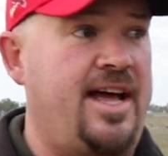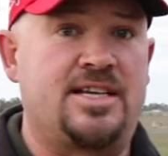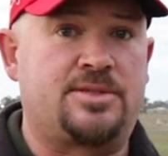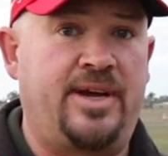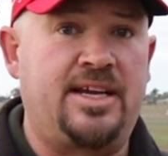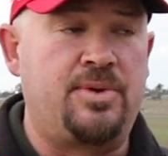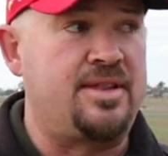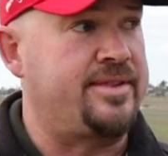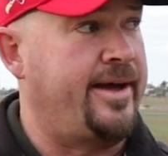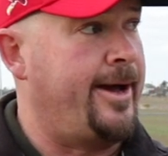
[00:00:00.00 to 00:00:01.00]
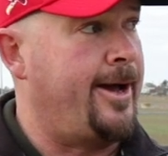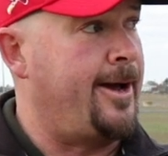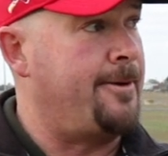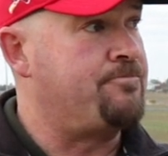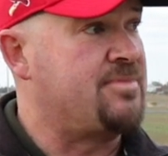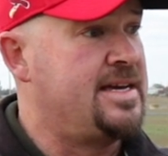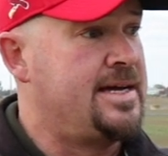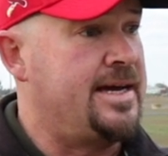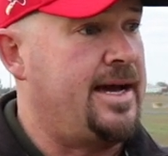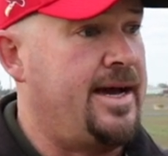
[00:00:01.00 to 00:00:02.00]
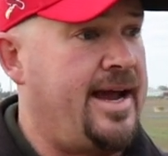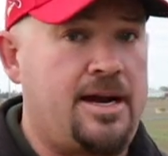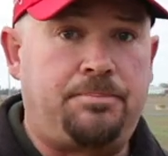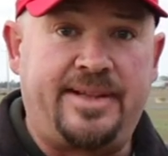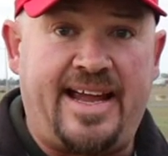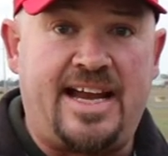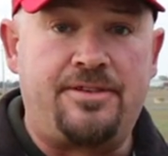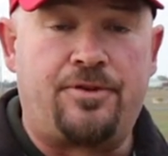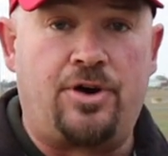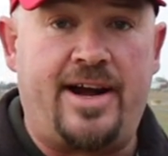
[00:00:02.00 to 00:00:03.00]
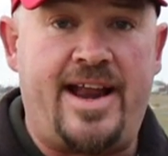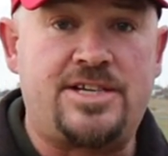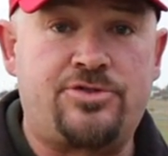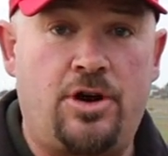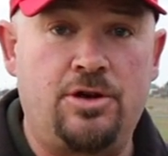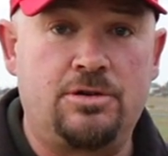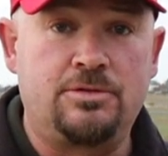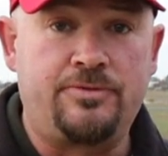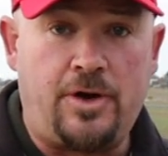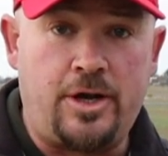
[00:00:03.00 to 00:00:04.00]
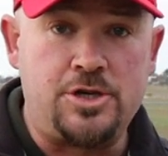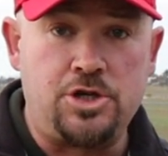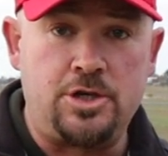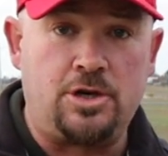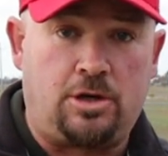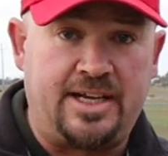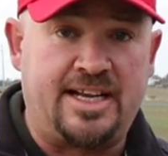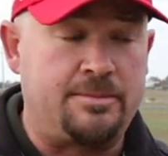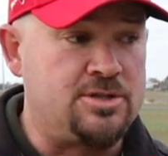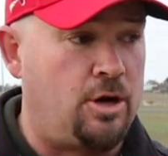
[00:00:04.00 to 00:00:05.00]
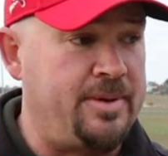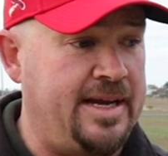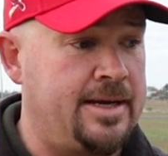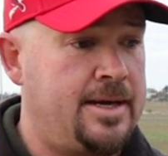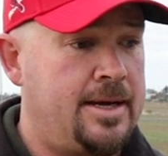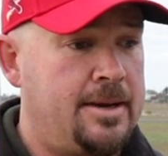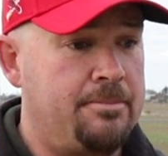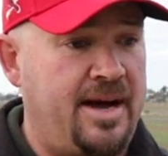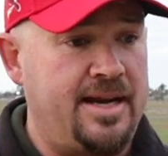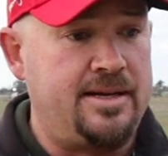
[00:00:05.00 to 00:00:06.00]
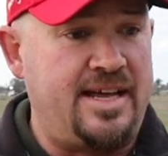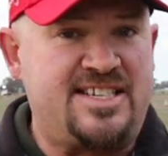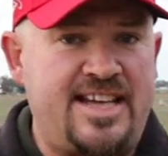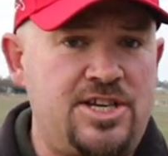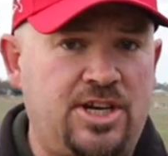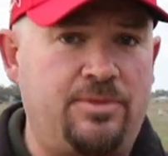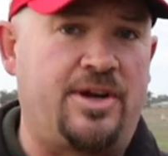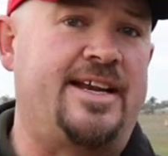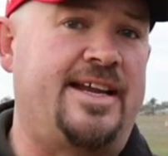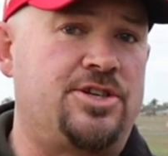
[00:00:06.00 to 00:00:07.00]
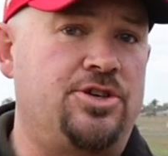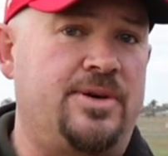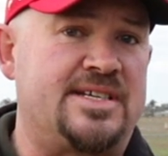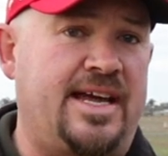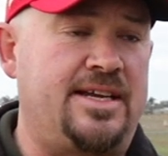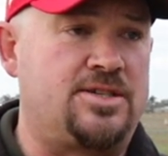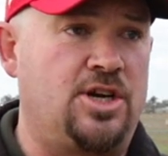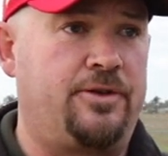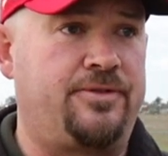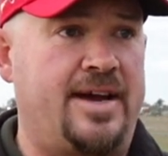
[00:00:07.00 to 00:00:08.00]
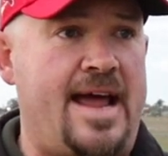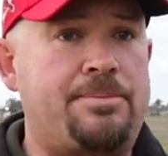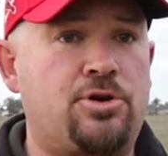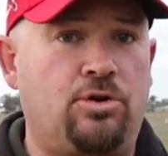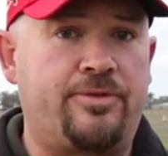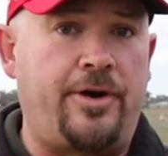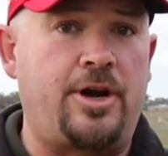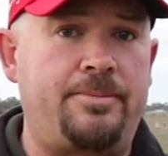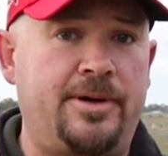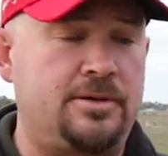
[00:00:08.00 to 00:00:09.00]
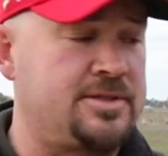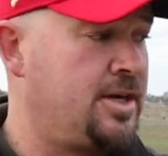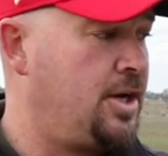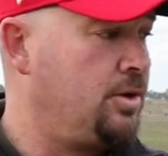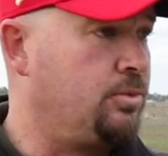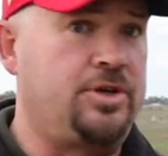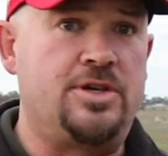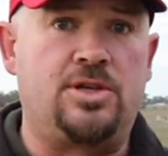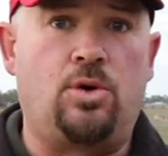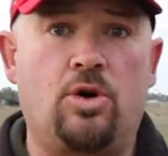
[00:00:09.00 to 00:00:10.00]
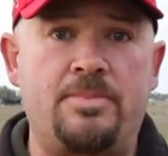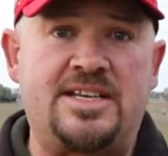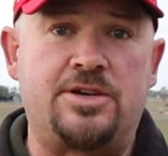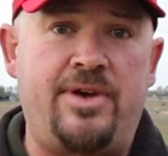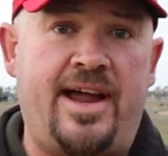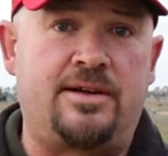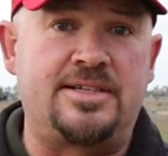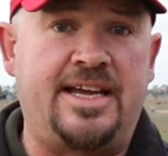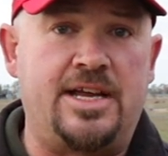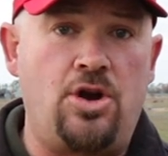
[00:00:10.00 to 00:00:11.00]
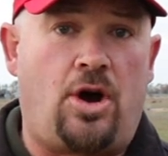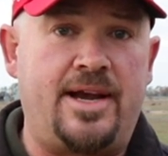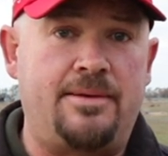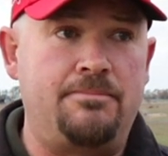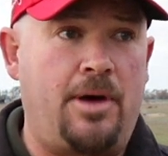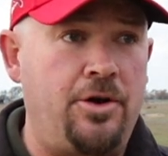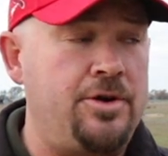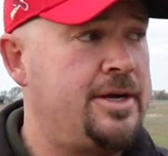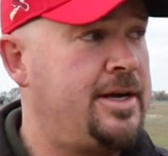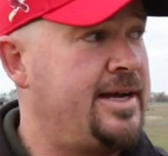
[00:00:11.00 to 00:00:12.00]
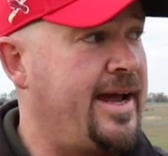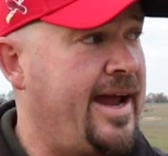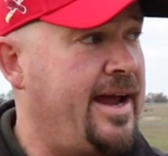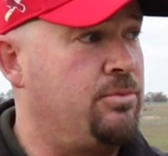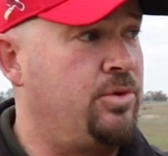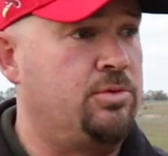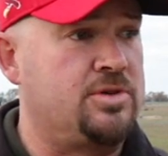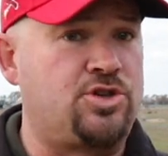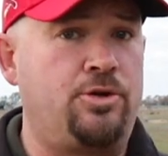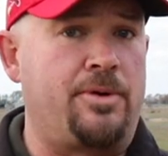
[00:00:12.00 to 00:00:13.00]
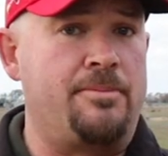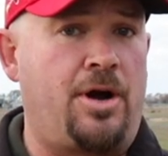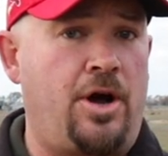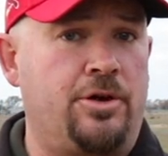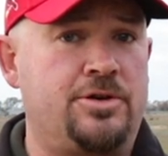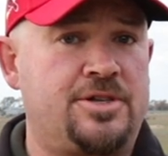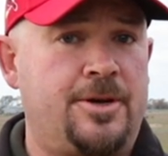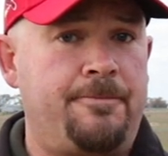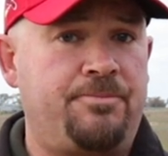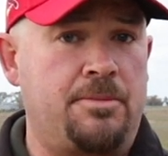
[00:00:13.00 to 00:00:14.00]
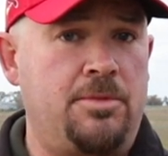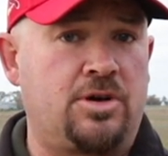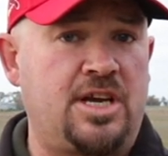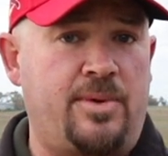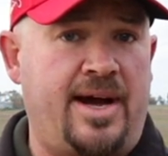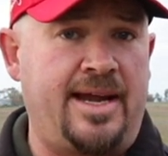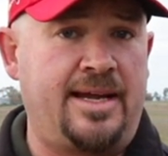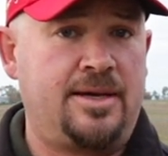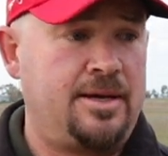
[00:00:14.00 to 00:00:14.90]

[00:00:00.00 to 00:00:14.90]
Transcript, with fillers: last week with uh, uh, how to plan for an astro photo shoot, and I'll link it up the top here. But essentially what you need to do is get yourself an app called PhotoPills. We'll use the augmented reality in night mode, and we will superimpose the Milky Way